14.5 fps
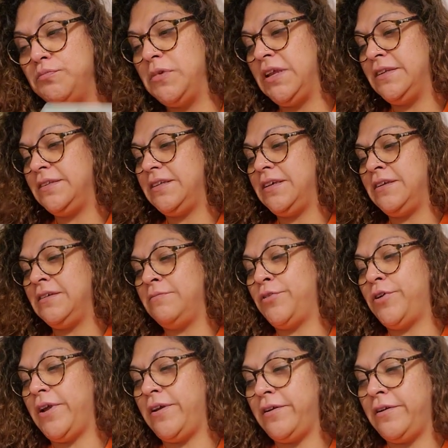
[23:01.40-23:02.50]
blessing
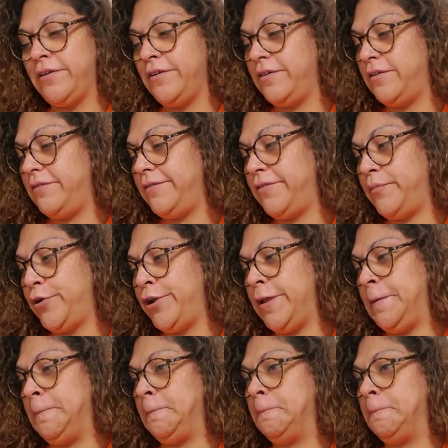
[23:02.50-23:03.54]
prayer. That's pretty.